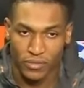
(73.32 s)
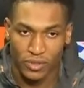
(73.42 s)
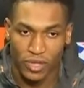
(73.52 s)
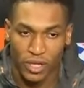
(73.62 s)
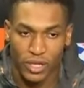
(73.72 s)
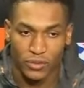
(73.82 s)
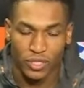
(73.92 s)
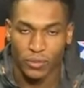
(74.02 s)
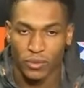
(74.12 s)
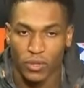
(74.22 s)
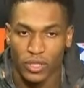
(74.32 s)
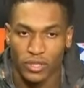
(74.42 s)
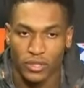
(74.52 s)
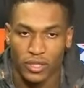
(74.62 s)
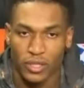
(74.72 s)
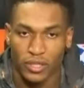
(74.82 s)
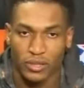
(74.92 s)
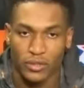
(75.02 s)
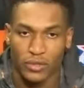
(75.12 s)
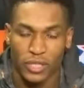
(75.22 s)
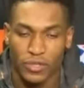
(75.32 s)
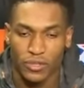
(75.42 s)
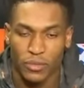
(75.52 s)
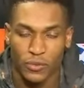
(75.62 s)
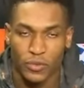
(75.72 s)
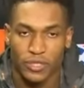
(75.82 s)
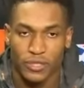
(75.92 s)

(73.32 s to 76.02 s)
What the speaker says: I had to keep it running. You know, that was a must win.